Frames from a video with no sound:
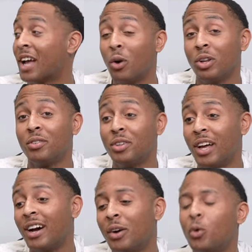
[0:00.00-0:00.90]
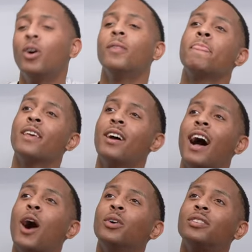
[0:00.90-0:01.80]
would love. Well,
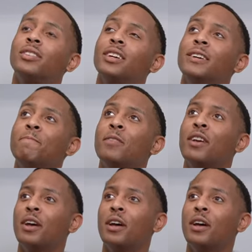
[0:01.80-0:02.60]
I would say.